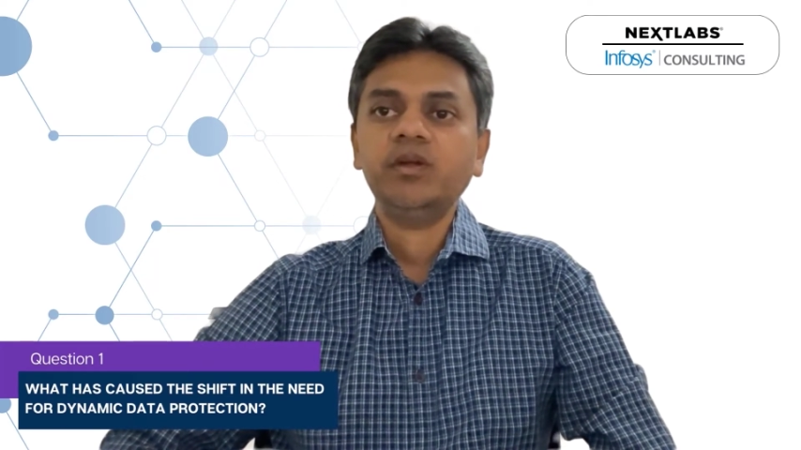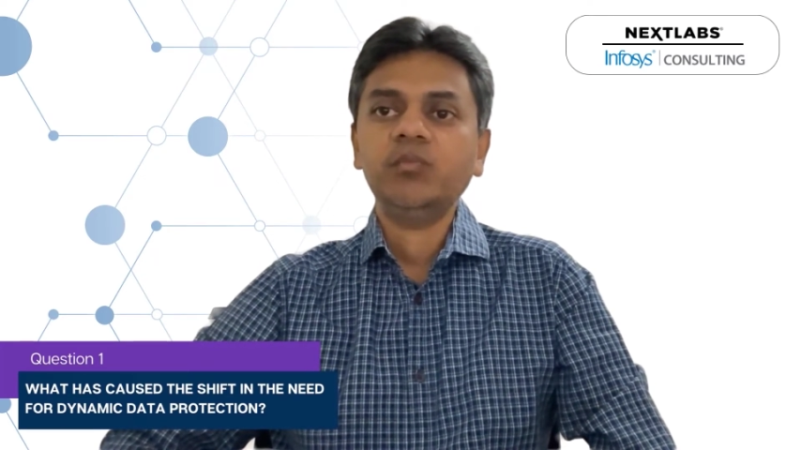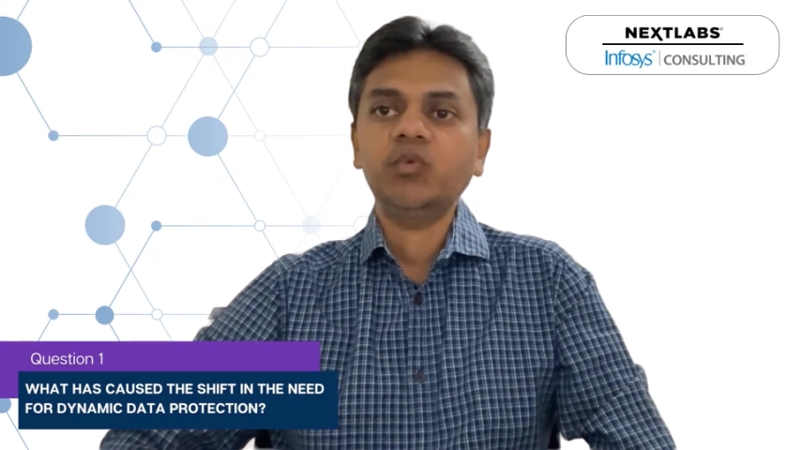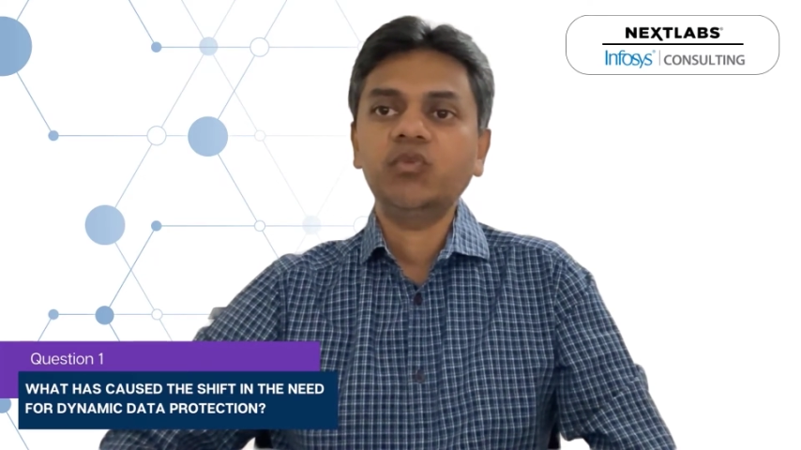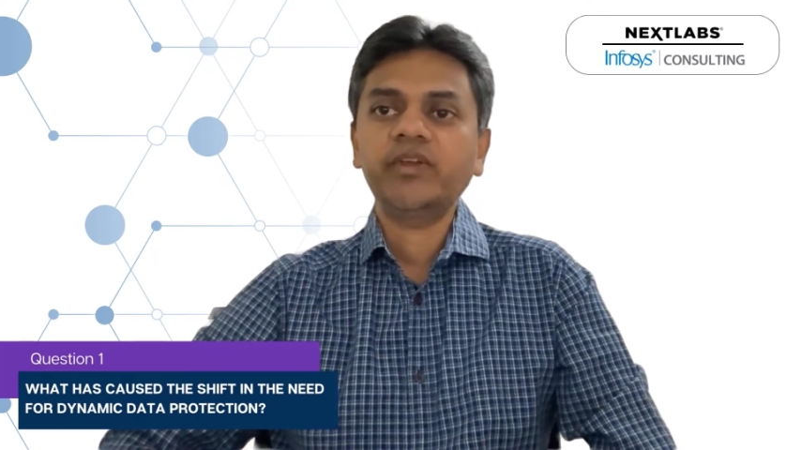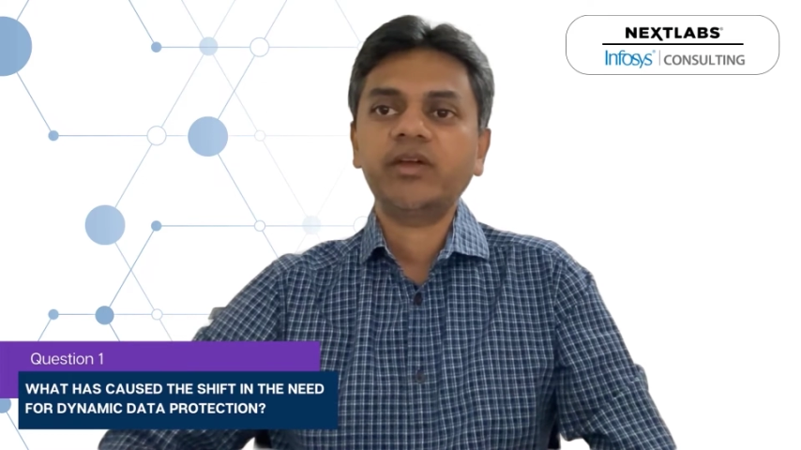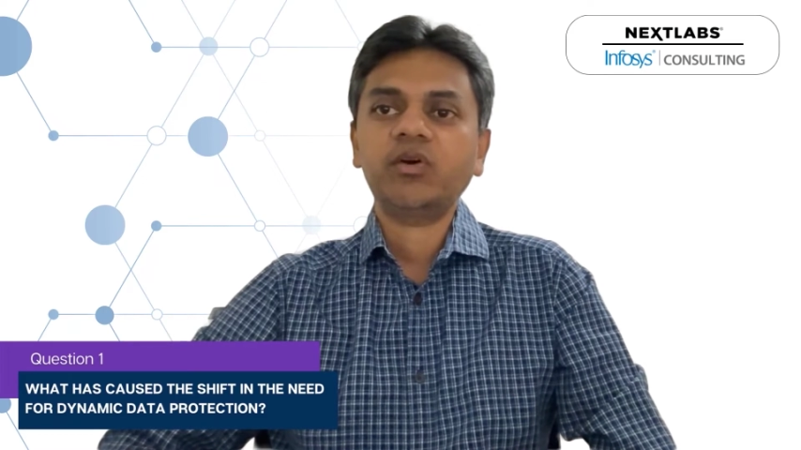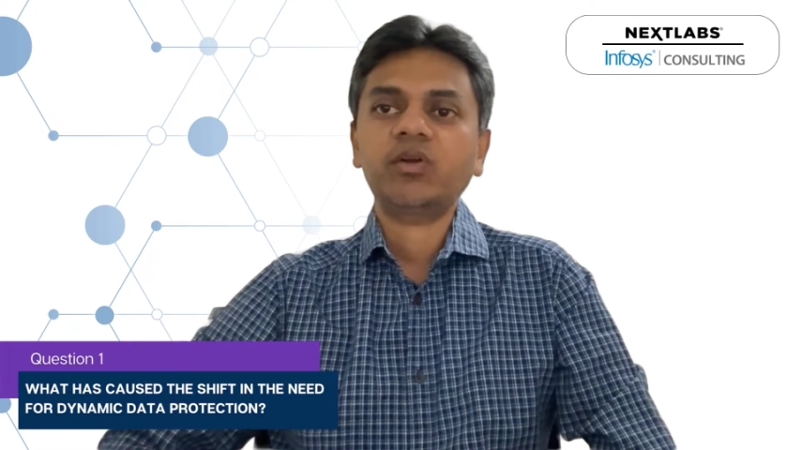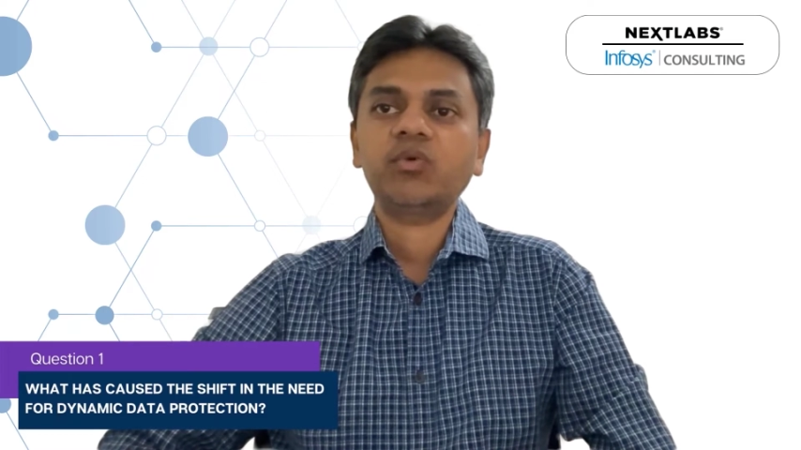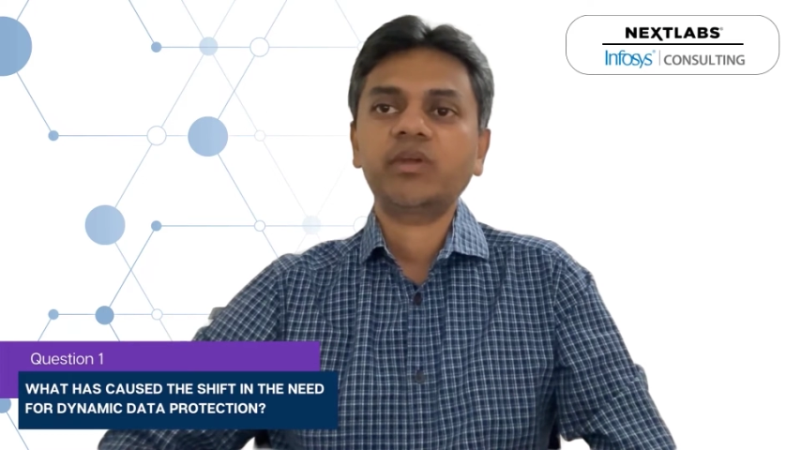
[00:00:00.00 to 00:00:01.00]
moving
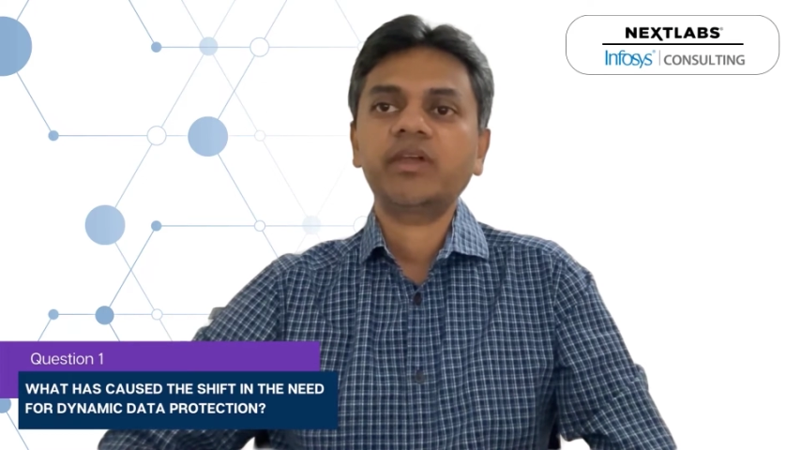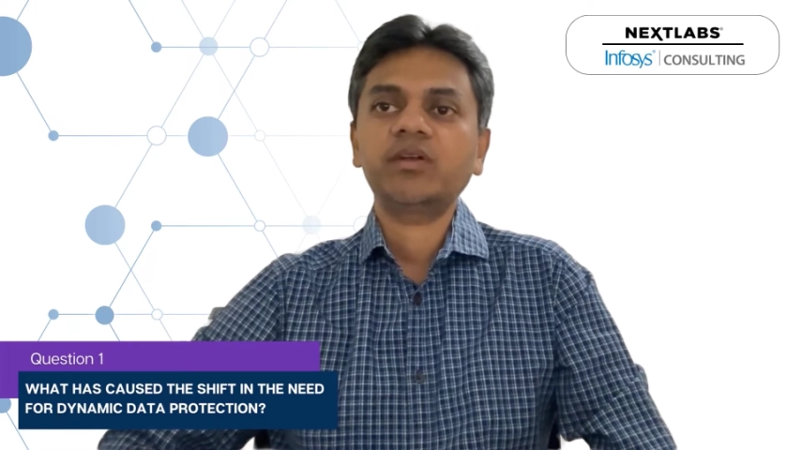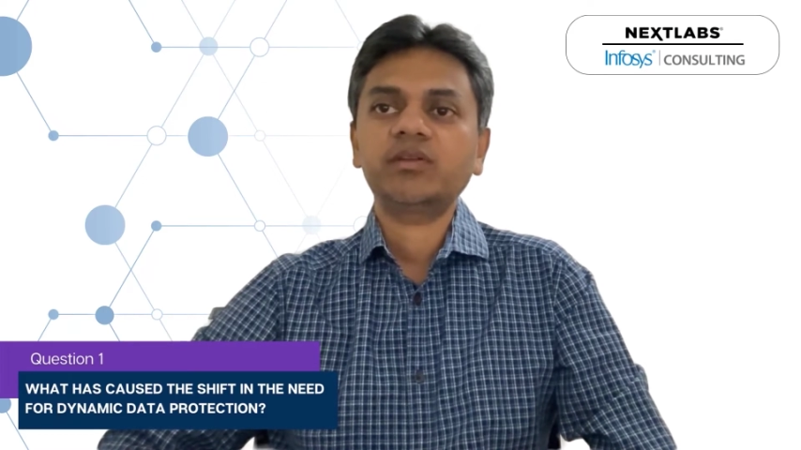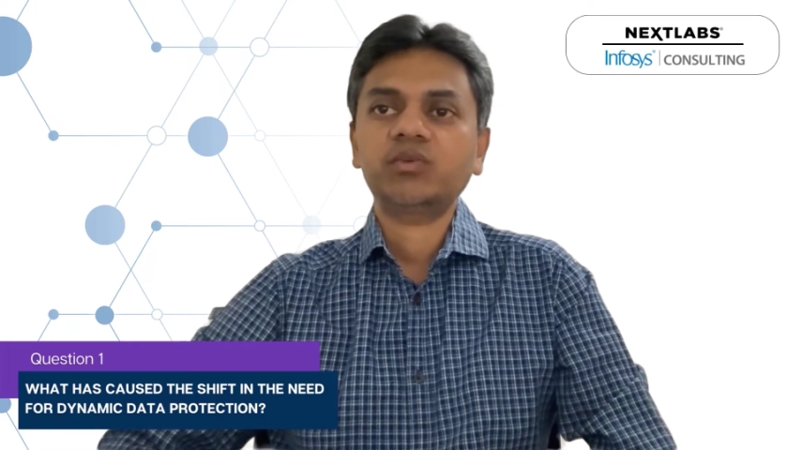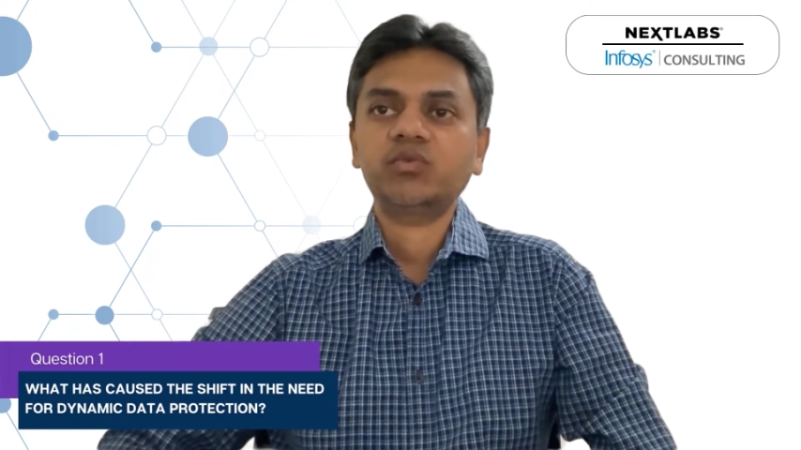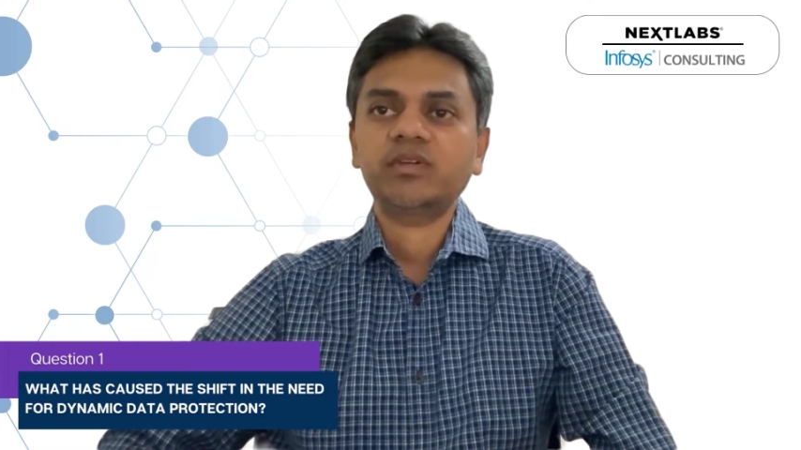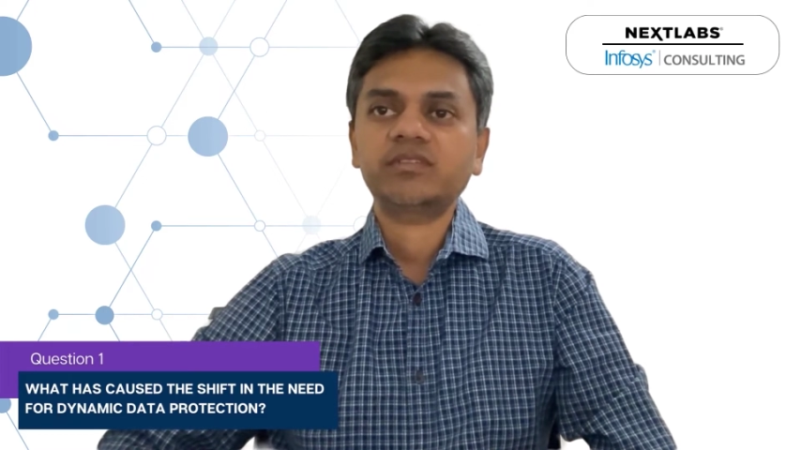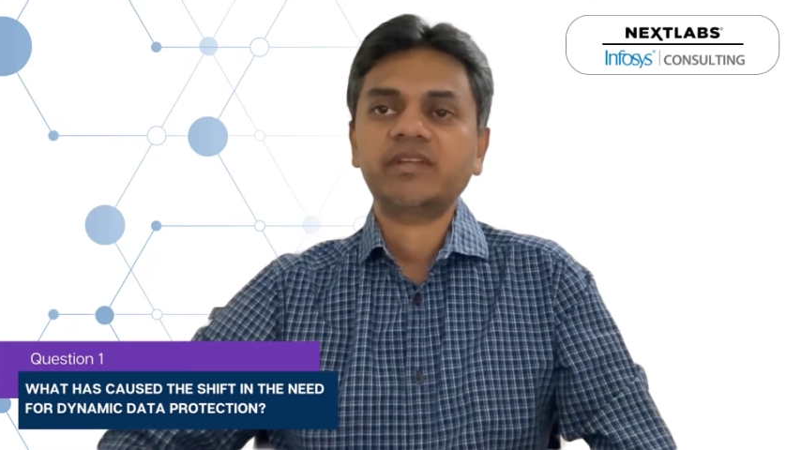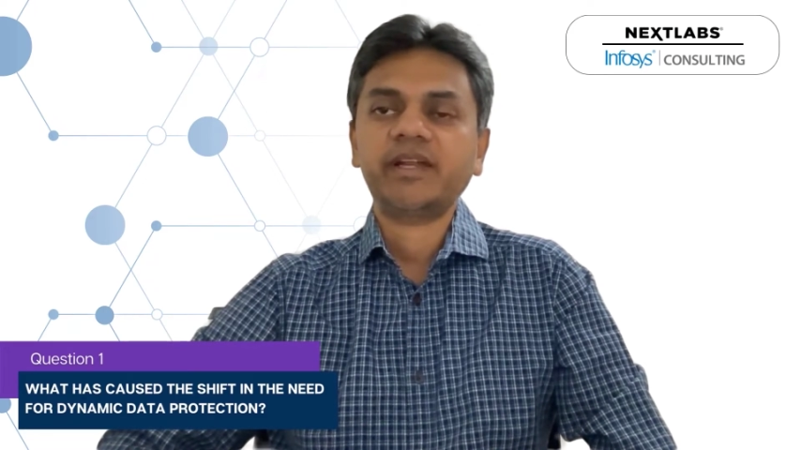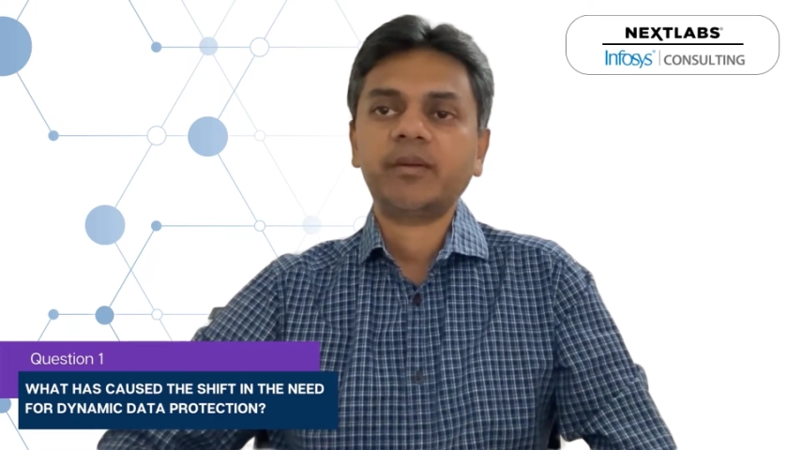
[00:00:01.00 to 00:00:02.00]
or looking towards
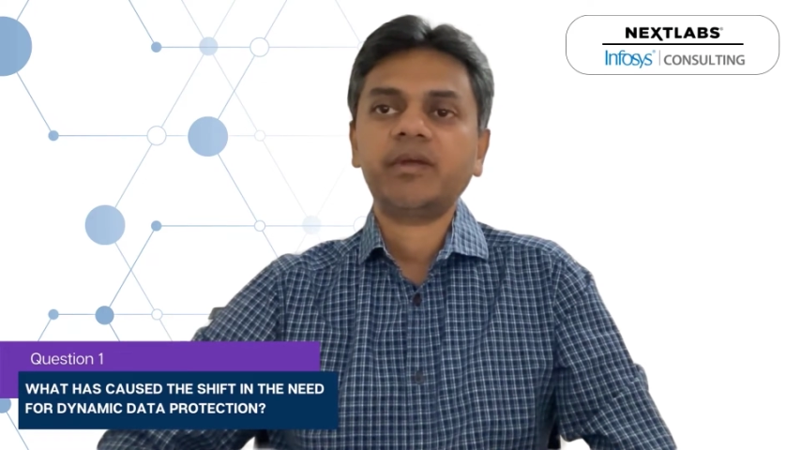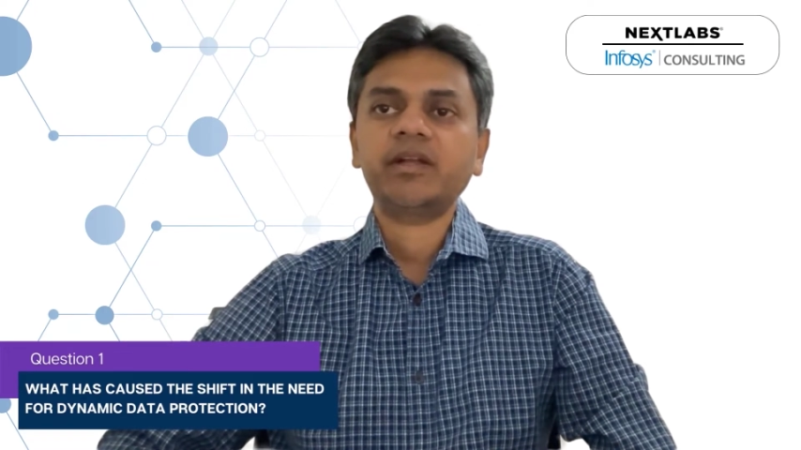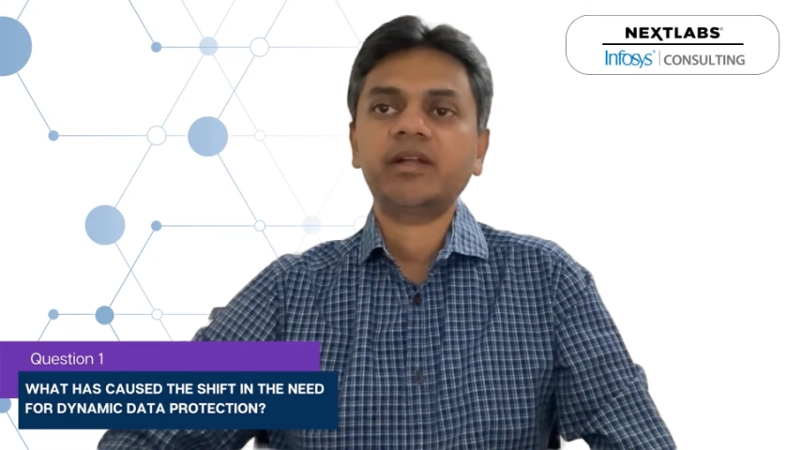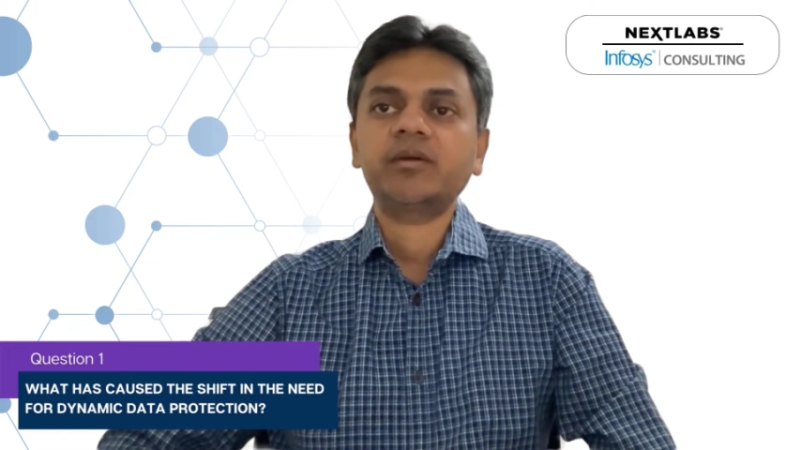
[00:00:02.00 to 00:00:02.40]
dynamic data